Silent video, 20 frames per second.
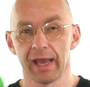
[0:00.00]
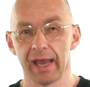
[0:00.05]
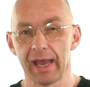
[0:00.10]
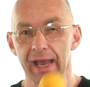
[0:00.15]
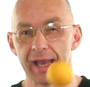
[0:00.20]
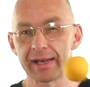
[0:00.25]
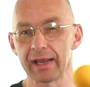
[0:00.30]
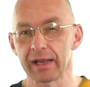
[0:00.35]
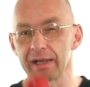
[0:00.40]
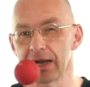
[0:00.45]

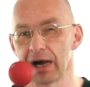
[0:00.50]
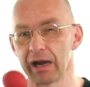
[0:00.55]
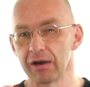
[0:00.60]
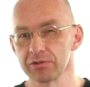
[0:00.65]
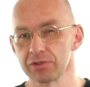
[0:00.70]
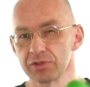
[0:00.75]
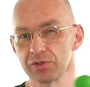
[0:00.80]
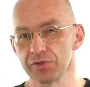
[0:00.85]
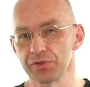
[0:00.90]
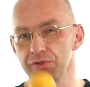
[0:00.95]
And I
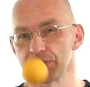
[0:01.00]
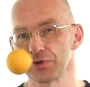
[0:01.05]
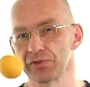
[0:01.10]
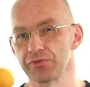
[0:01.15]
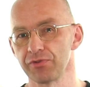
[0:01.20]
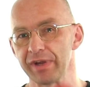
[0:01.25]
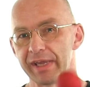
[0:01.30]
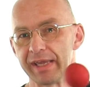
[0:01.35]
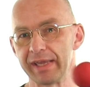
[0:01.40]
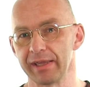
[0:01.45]
count to
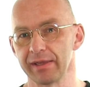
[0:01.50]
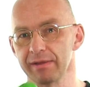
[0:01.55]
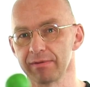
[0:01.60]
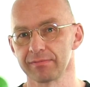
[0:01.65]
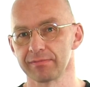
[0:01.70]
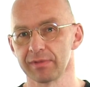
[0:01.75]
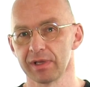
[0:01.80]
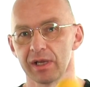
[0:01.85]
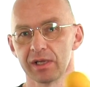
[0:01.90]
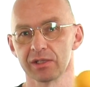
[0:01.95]
three.
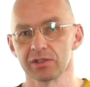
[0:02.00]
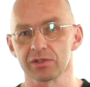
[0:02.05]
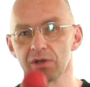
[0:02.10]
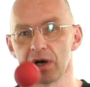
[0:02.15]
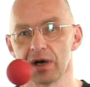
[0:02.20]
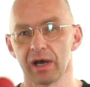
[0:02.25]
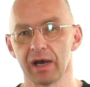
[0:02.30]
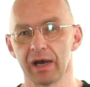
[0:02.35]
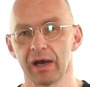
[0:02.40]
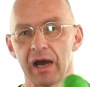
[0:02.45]
So
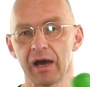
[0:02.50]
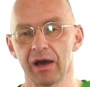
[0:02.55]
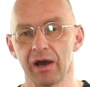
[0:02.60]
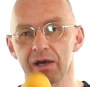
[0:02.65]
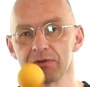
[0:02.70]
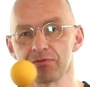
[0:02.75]
how,